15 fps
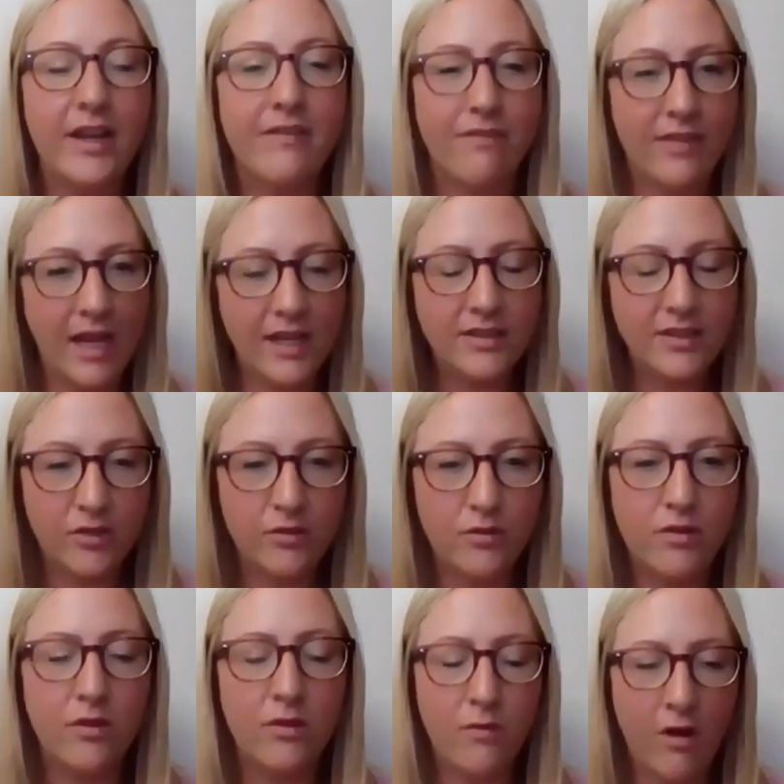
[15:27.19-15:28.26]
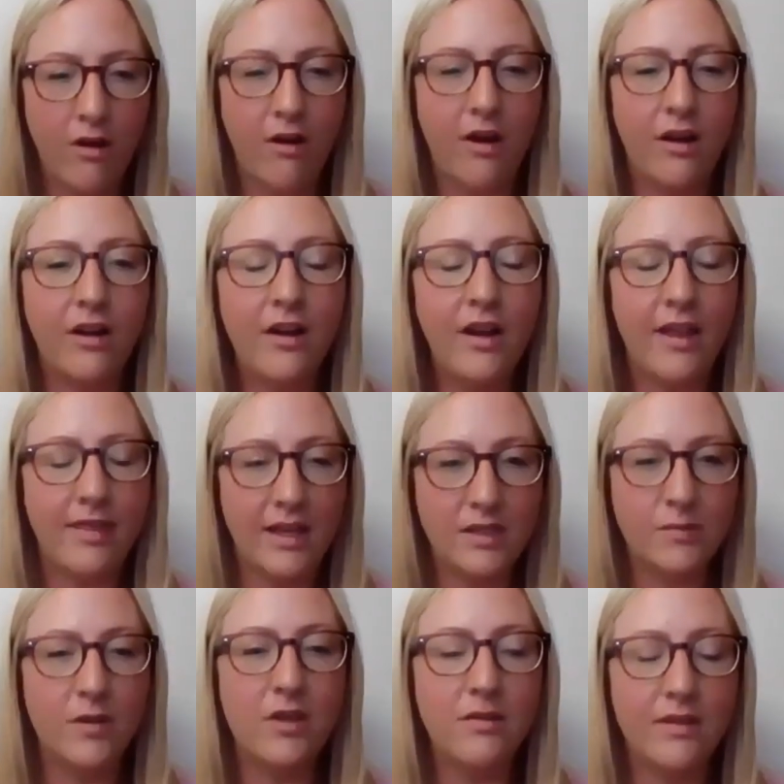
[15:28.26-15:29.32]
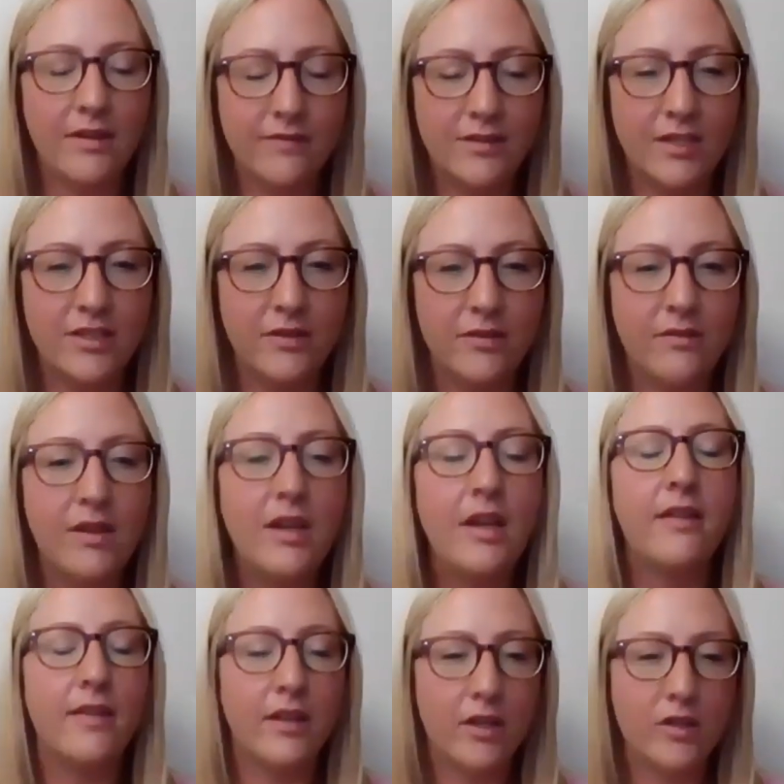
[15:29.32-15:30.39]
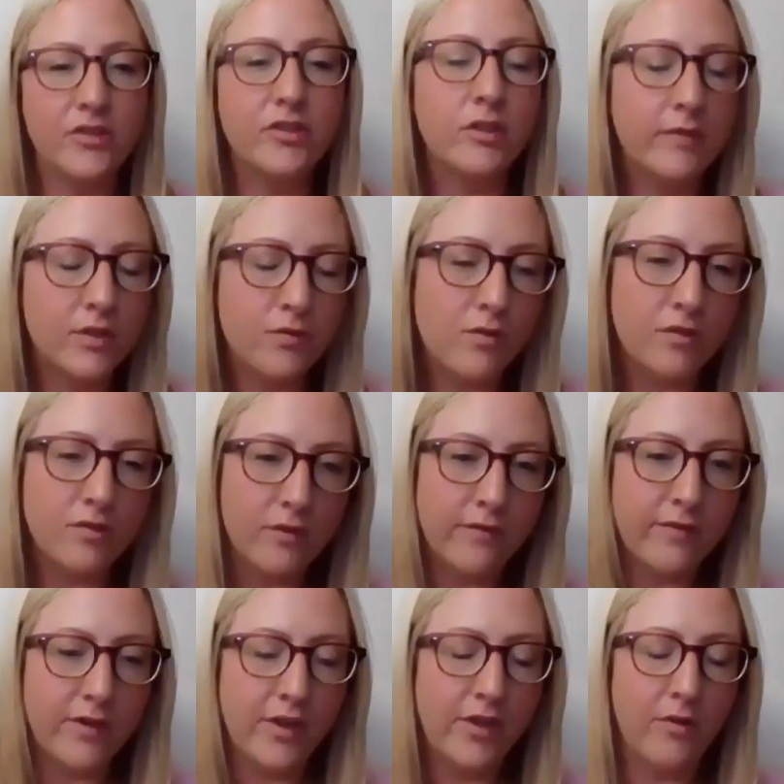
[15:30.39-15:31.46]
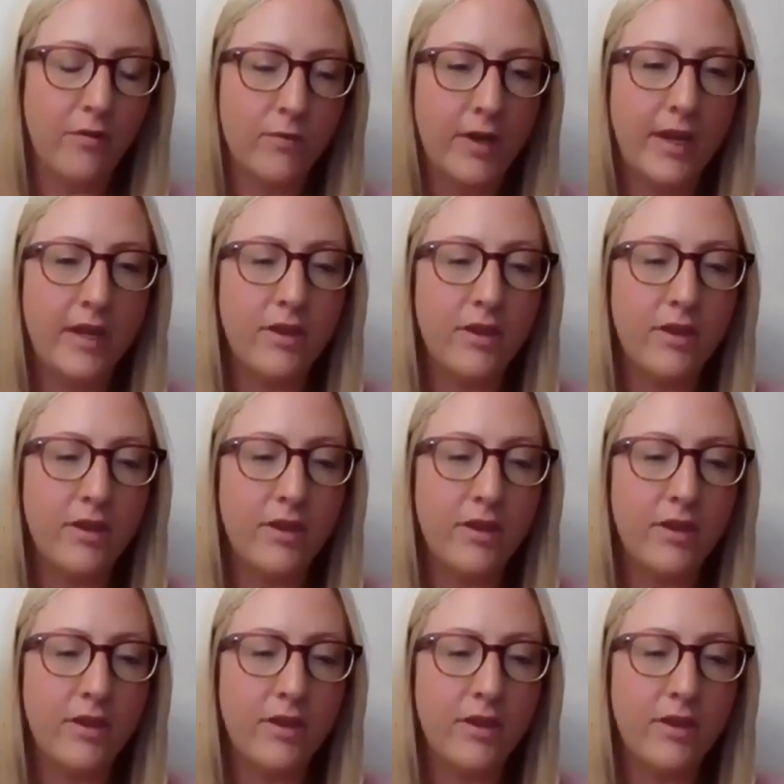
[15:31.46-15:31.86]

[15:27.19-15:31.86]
If that's who you are and that's what you love to do, then our service roles are for you, right?